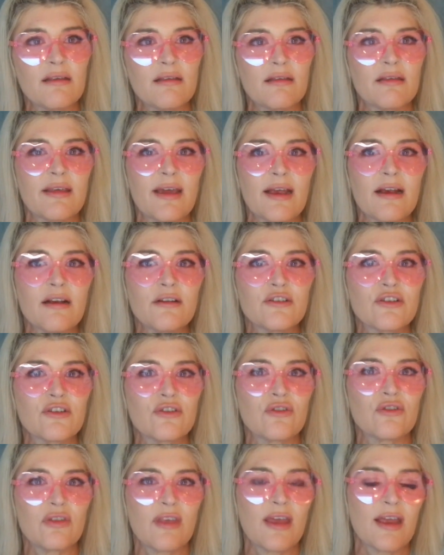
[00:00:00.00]
they're
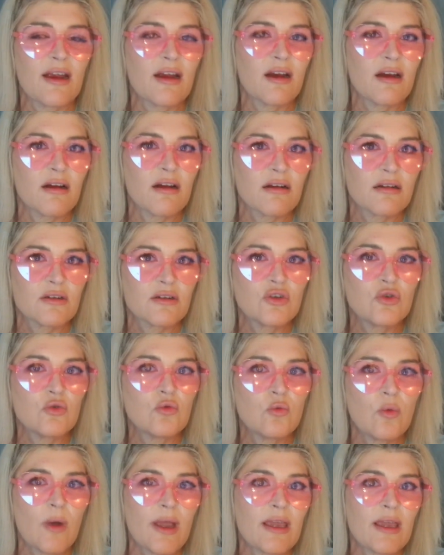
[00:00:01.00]
just there to
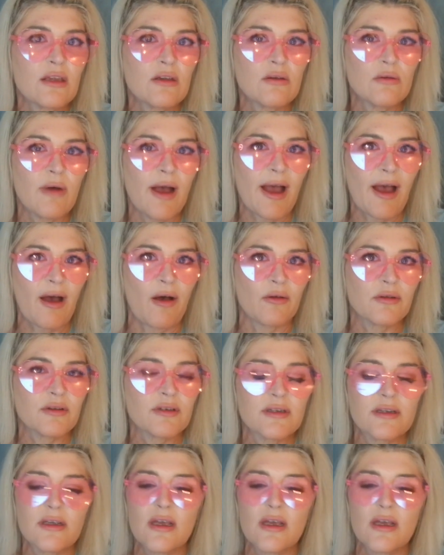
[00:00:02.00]
wait you out.